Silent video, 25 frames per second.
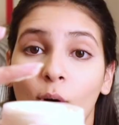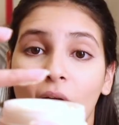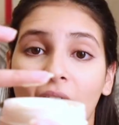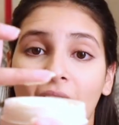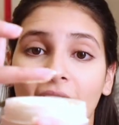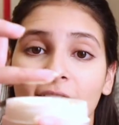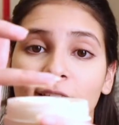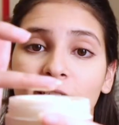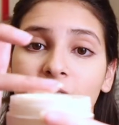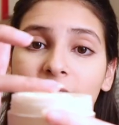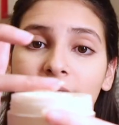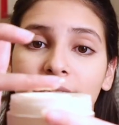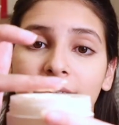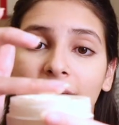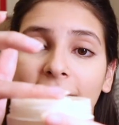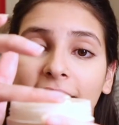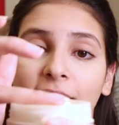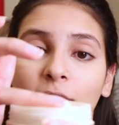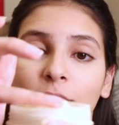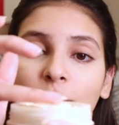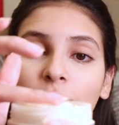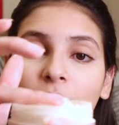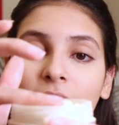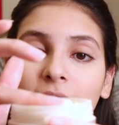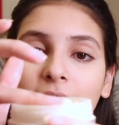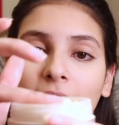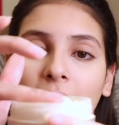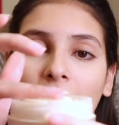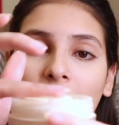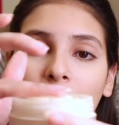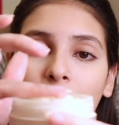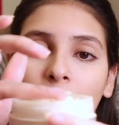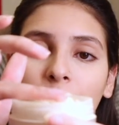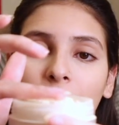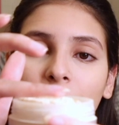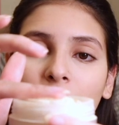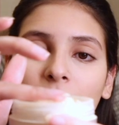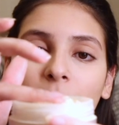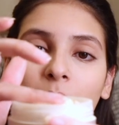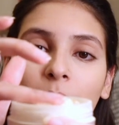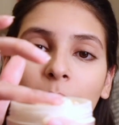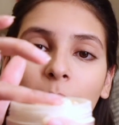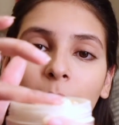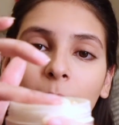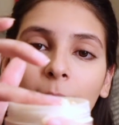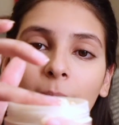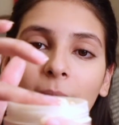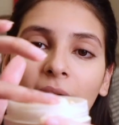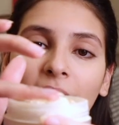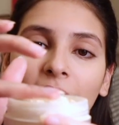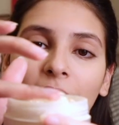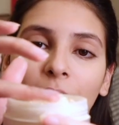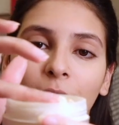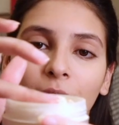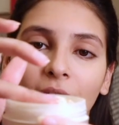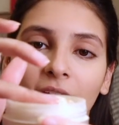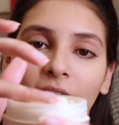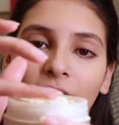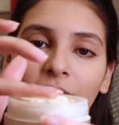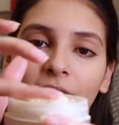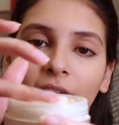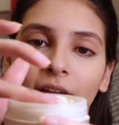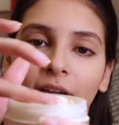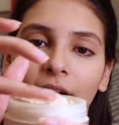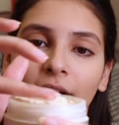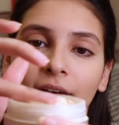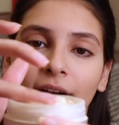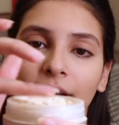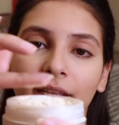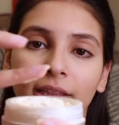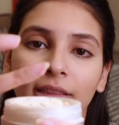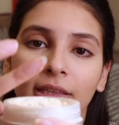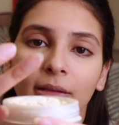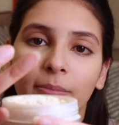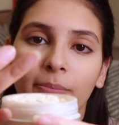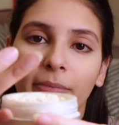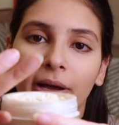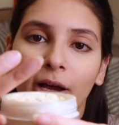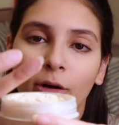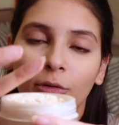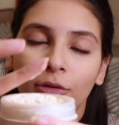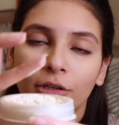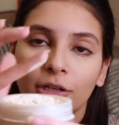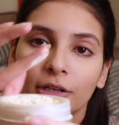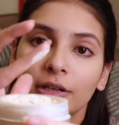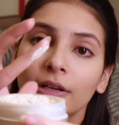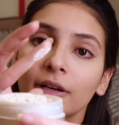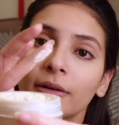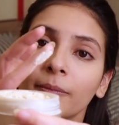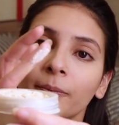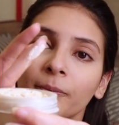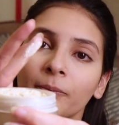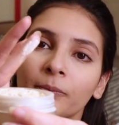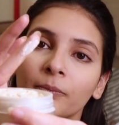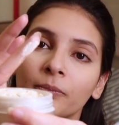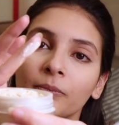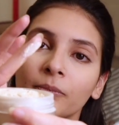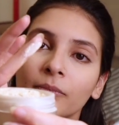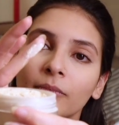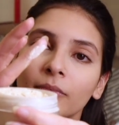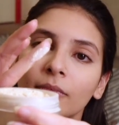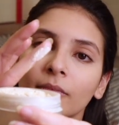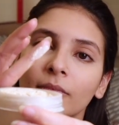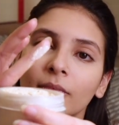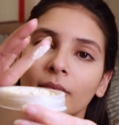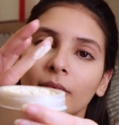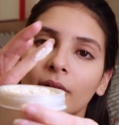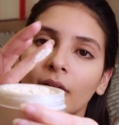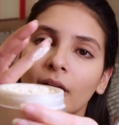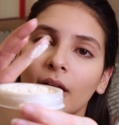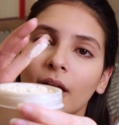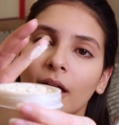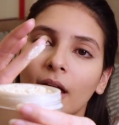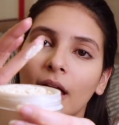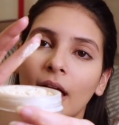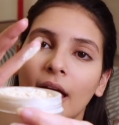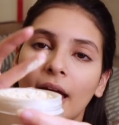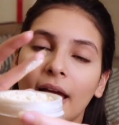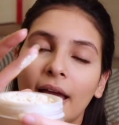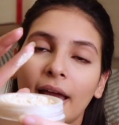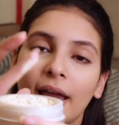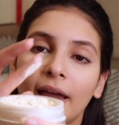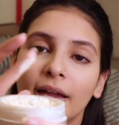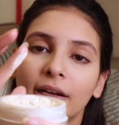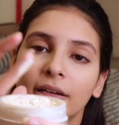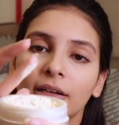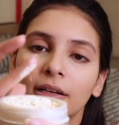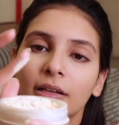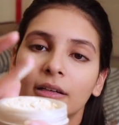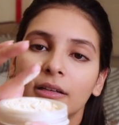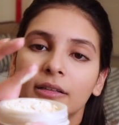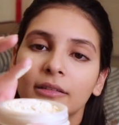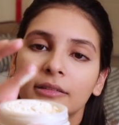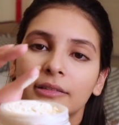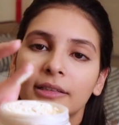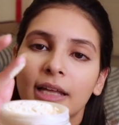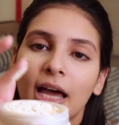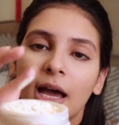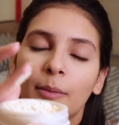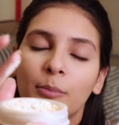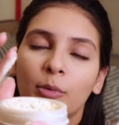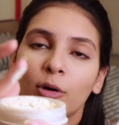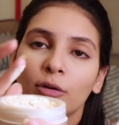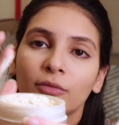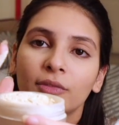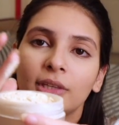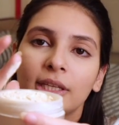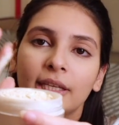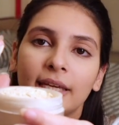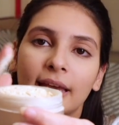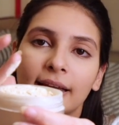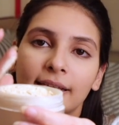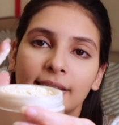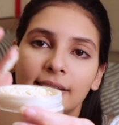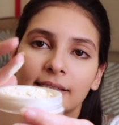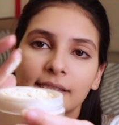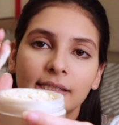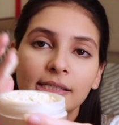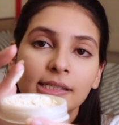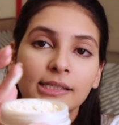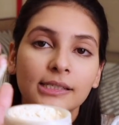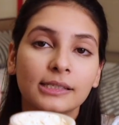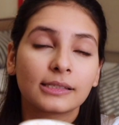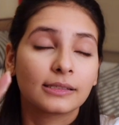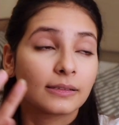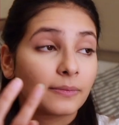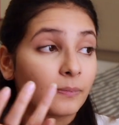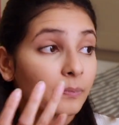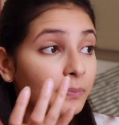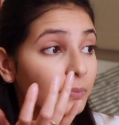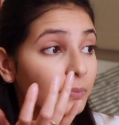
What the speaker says: So I just like to tap my ring finger in the powder and tap off the excess